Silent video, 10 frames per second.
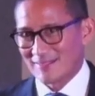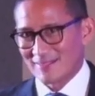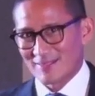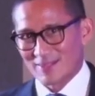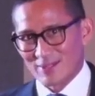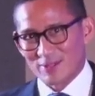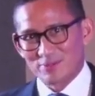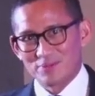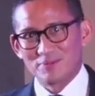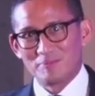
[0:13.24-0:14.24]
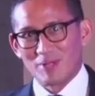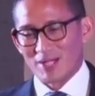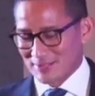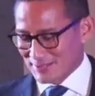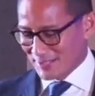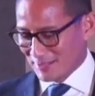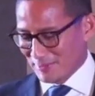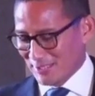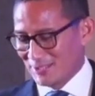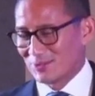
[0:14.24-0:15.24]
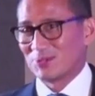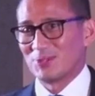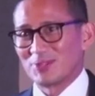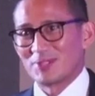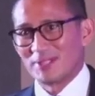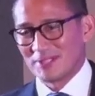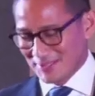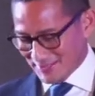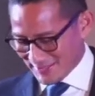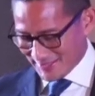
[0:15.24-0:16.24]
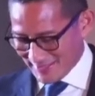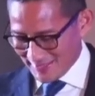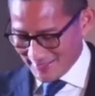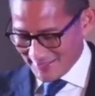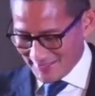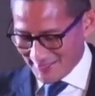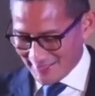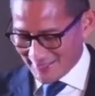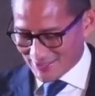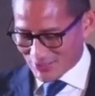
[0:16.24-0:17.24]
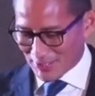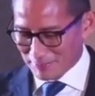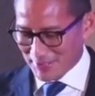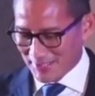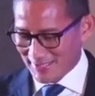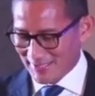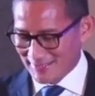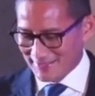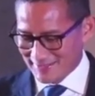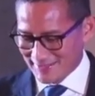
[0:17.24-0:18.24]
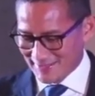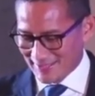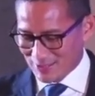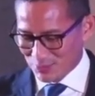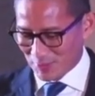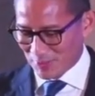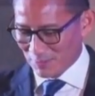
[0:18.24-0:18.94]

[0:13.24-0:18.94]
A lot of blood's coming into your stomach, and that's when you